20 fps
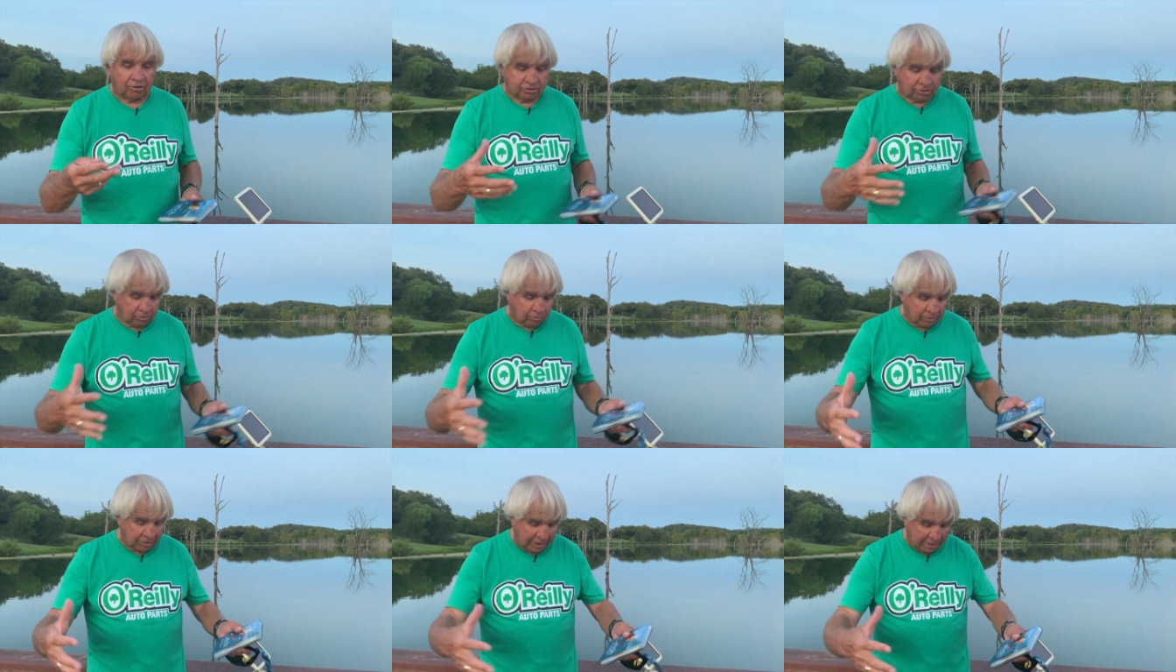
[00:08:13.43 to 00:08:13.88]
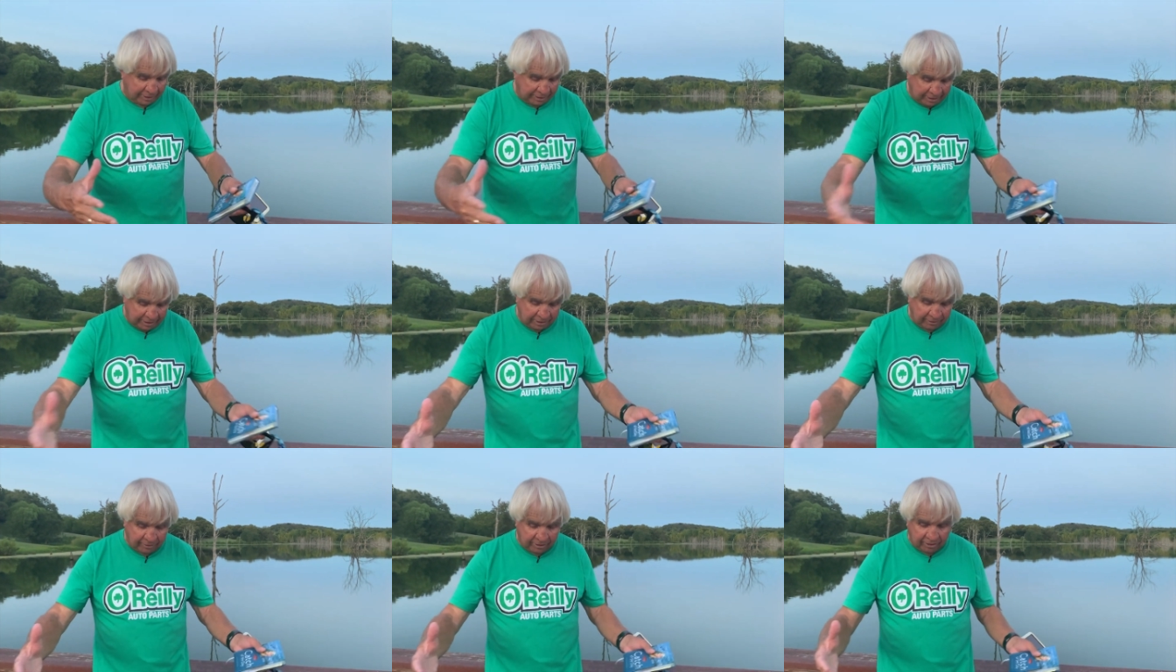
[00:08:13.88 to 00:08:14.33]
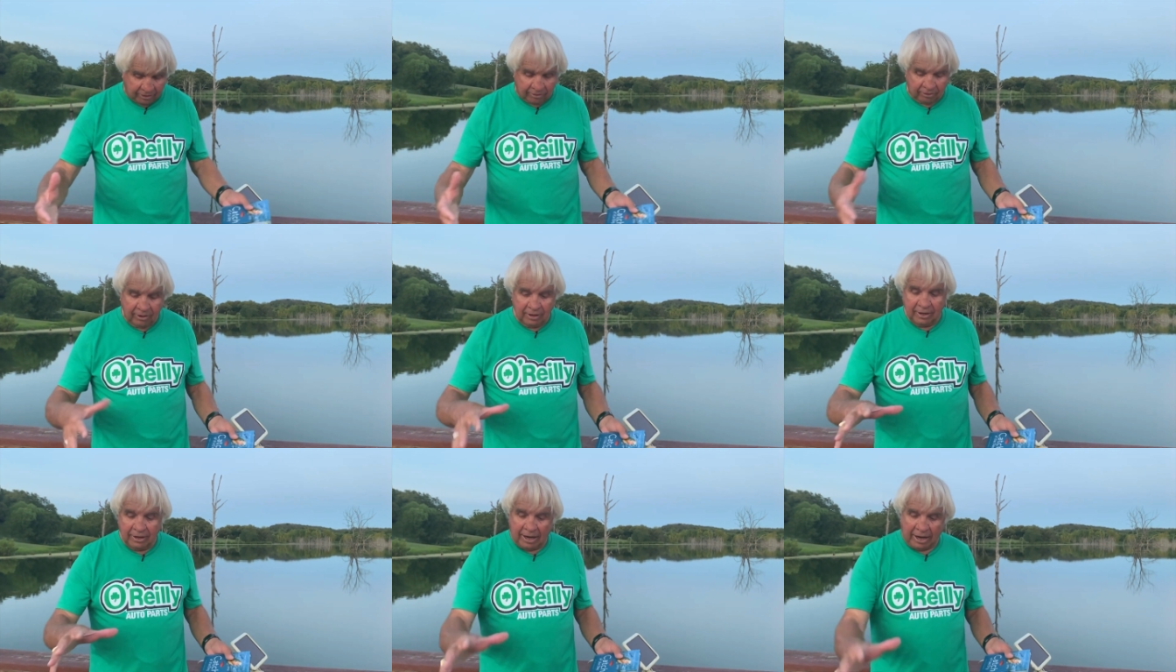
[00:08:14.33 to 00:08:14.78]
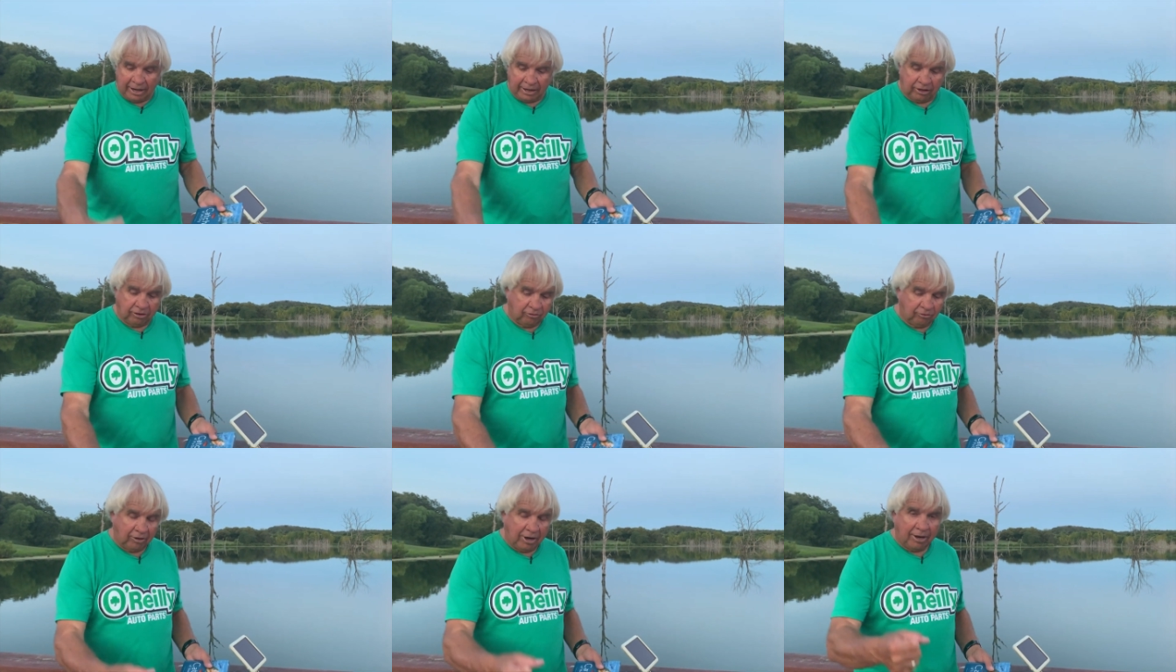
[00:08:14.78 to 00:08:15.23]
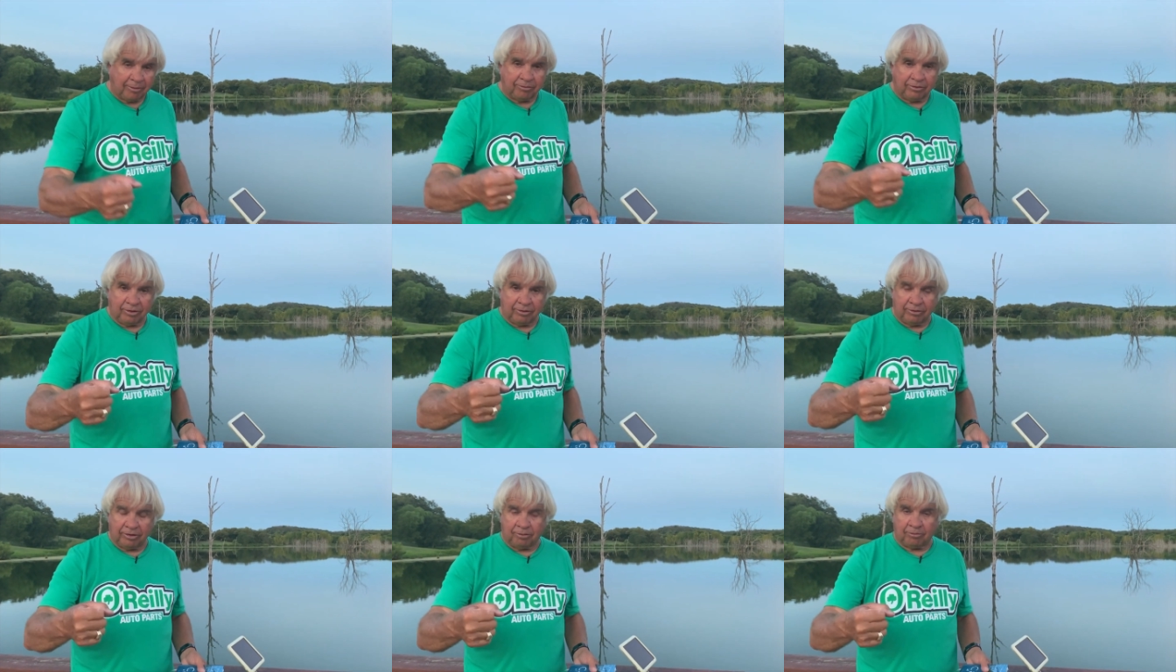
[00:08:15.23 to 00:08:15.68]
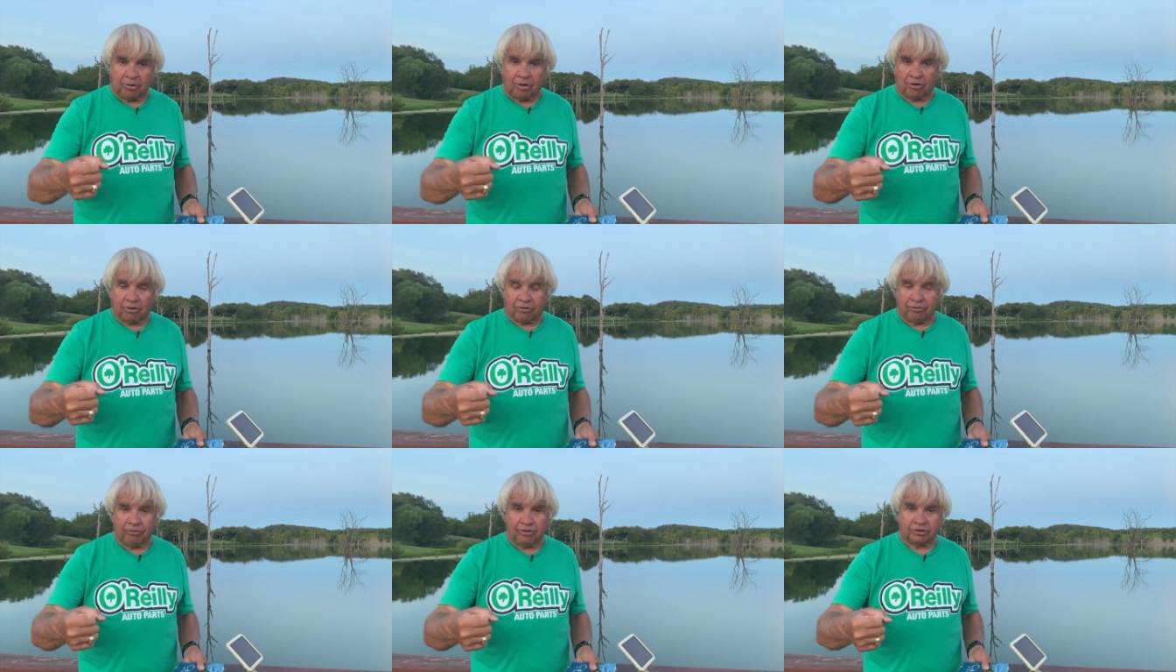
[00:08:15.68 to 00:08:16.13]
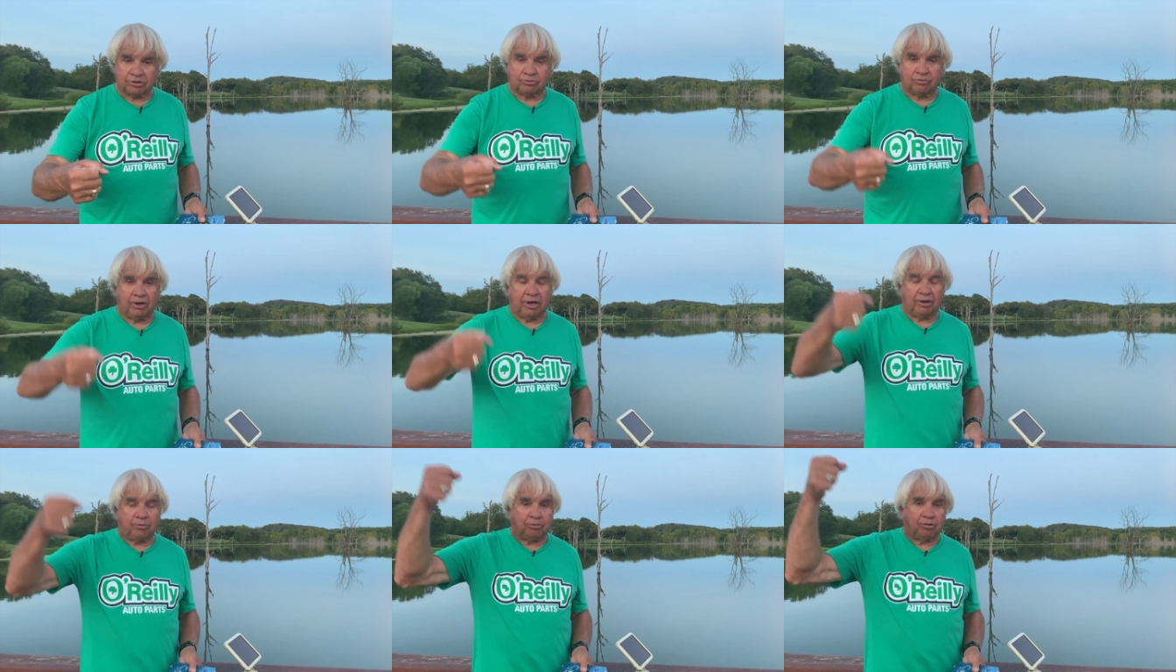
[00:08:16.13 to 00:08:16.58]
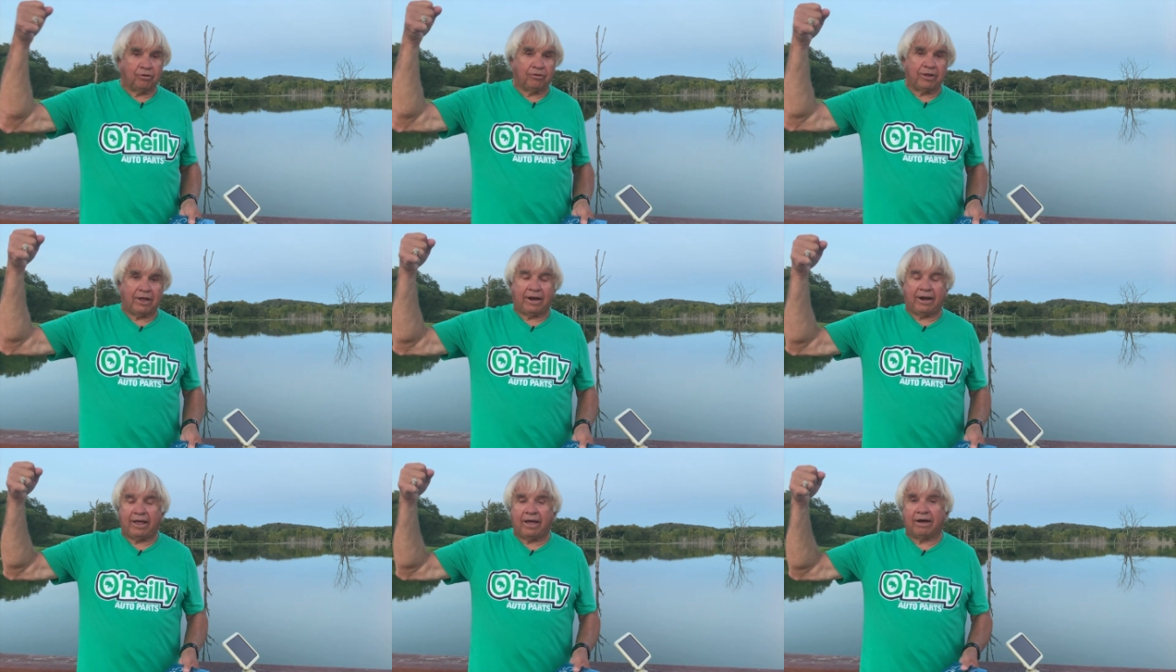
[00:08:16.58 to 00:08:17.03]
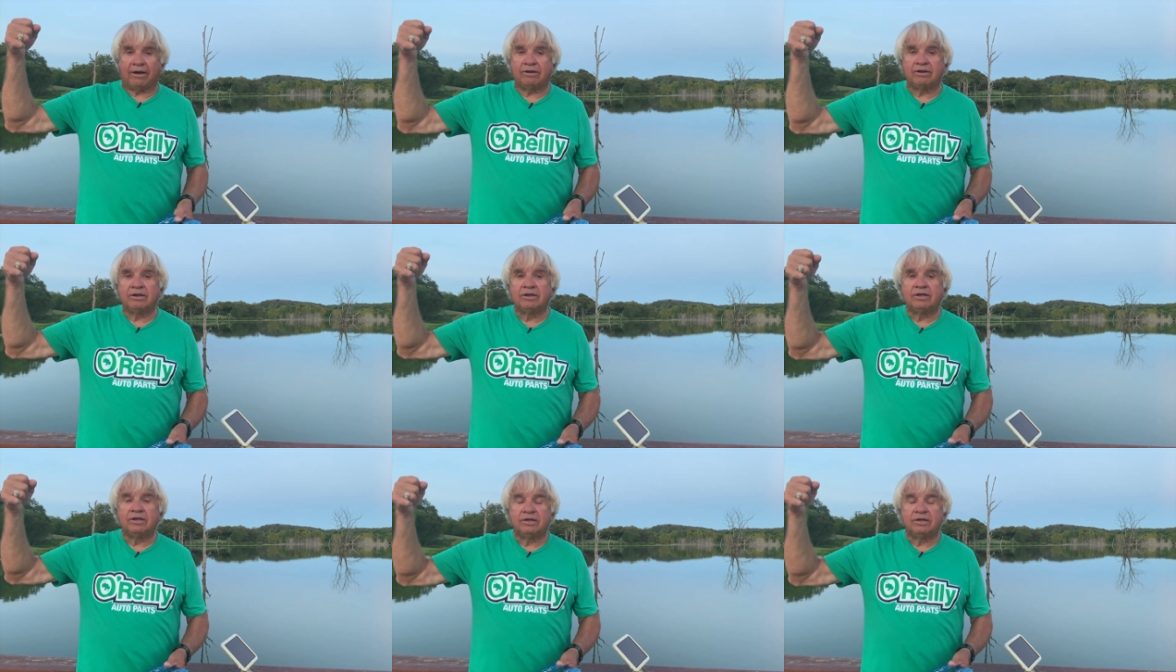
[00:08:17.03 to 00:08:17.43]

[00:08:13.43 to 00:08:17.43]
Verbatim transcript: So when I get in there, I can grab the, the marker that's red, pull that out,